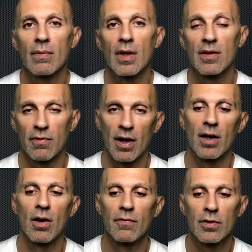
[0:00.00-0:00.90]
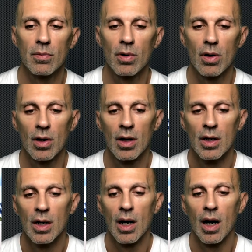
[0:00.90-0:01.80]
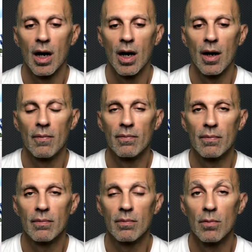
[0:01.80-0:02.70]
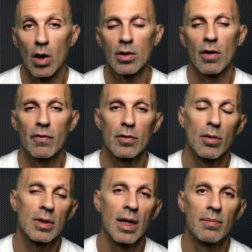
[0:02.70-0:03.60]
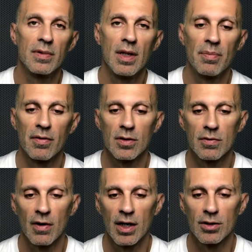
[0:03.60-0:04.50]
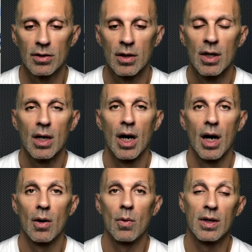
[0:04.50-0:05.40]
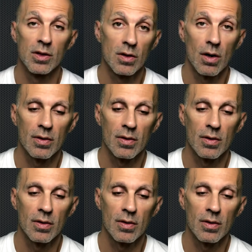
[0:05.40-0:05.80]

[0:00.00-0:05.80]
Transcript: it's very comfortable more comfortable than the previous version when you slow